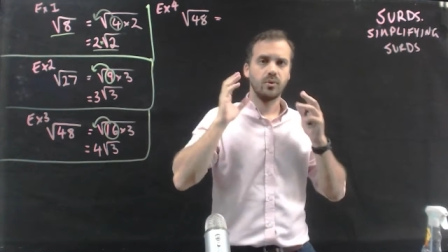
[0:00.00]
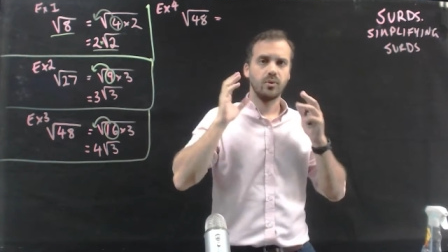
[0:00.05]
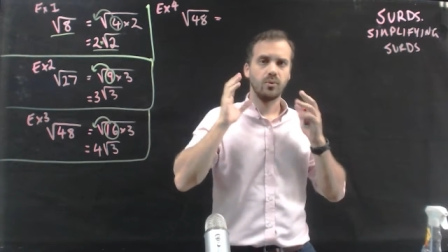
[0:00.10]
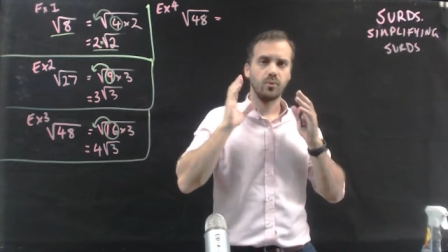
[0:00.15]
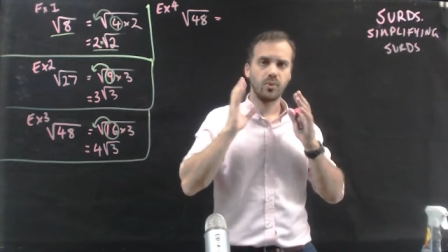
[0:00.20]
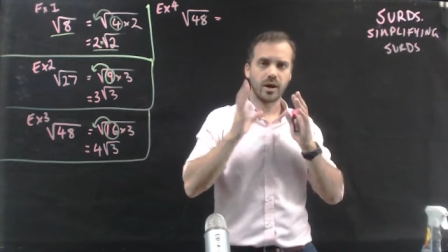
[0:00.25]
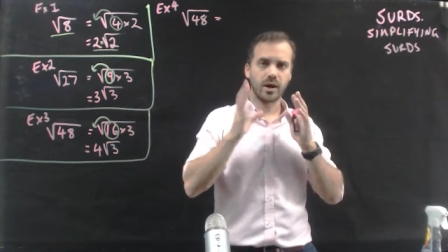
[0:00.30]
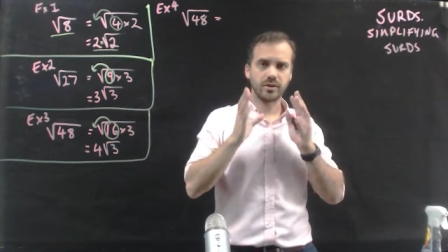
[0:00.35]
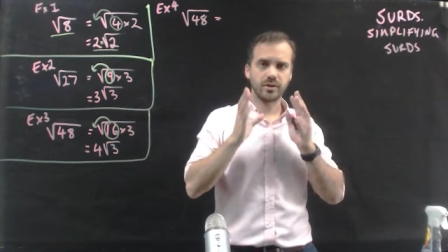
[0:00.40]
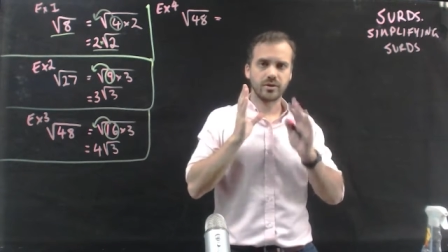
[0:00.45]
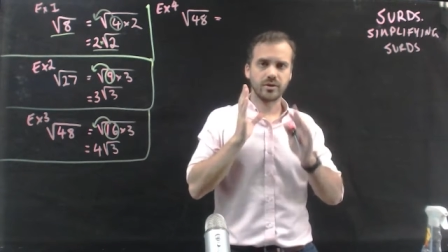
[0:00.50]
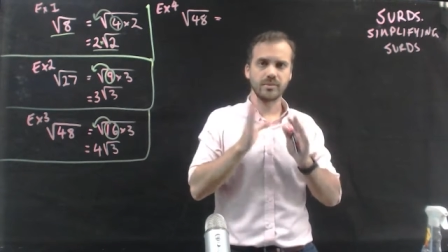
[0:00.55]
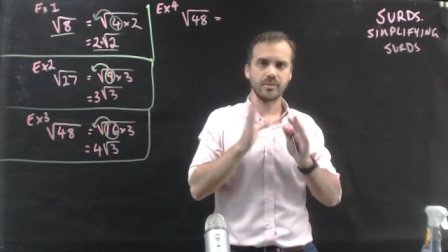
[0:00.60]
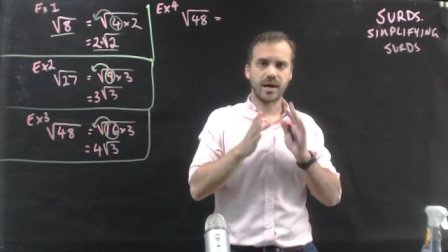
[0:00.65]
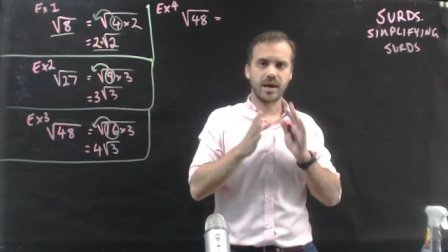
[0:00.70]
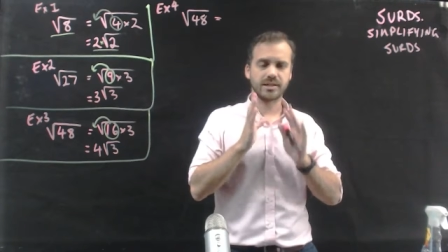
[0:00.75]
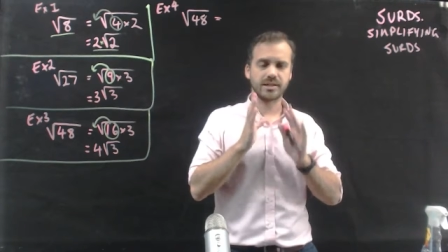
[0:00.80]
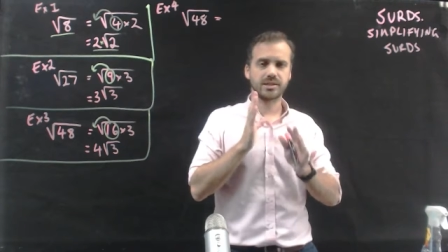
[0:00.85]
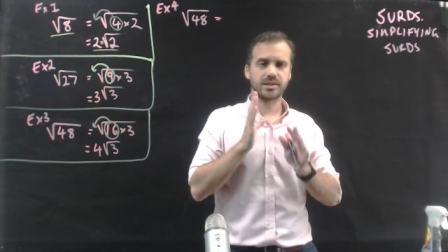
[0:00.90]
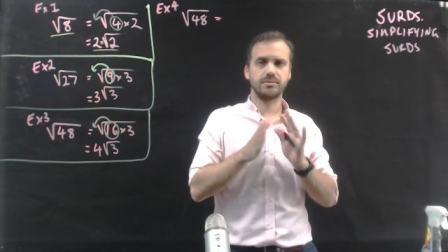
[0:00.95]
one of them
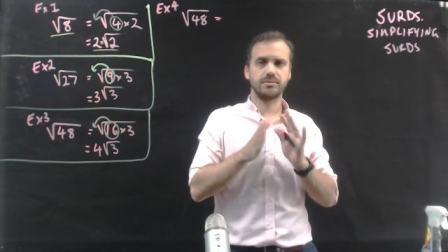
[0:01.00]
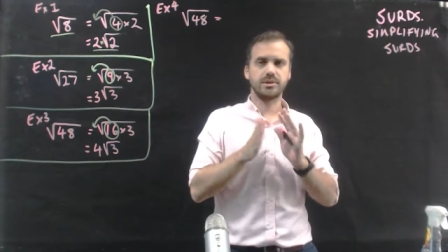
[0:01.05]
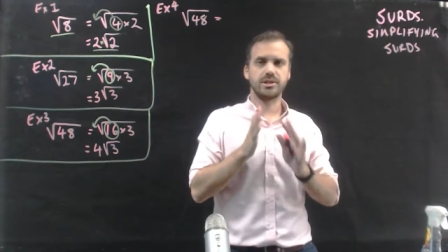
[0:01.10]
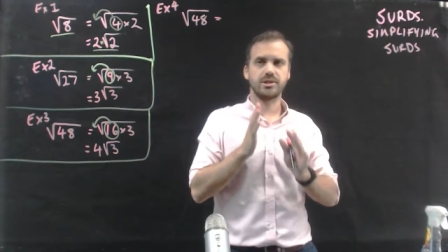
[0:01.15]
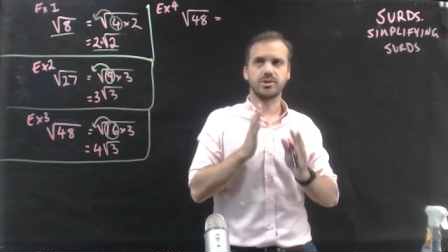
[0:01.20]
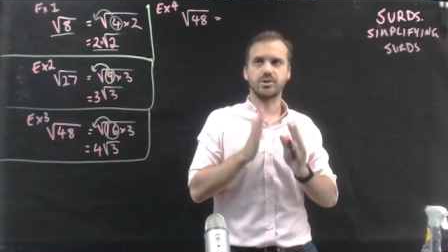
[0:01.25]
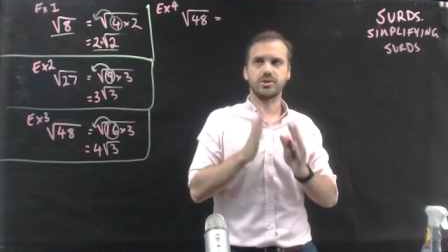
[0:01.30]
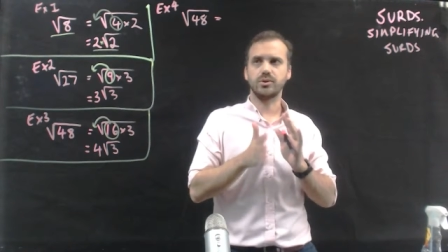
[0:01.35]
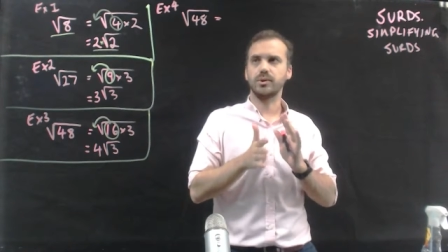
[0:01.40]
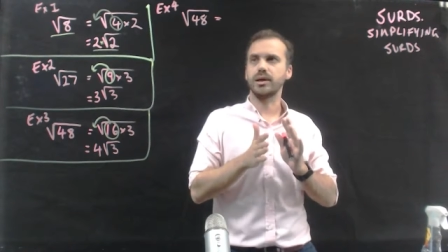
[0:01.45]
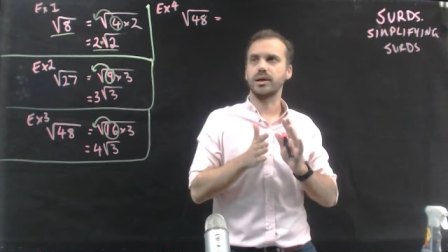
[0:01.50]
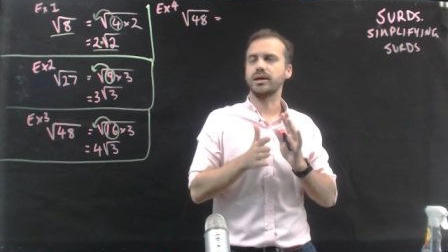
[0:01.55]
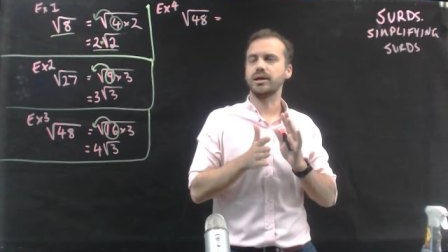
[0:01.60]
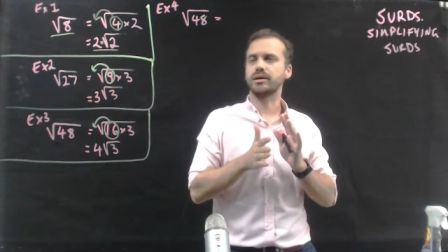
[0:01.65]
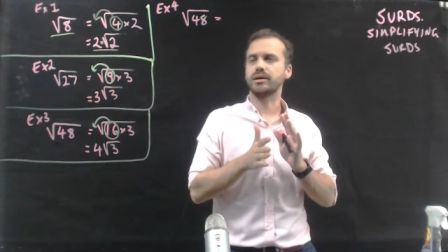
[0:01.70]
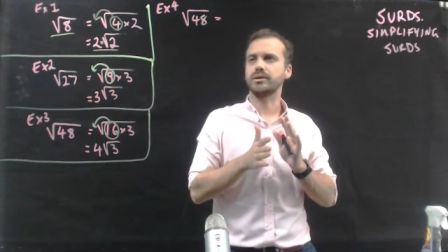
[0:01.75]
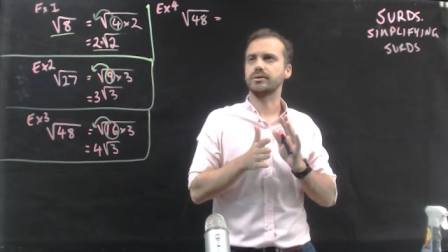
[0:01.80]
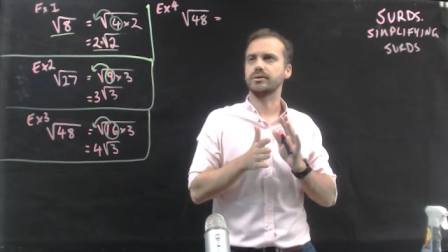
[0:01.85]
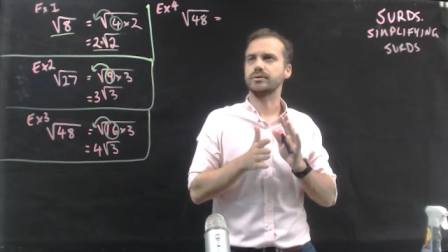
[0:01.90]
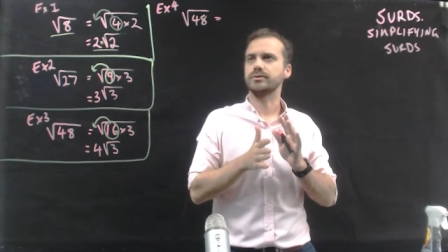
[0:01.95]
has to be square.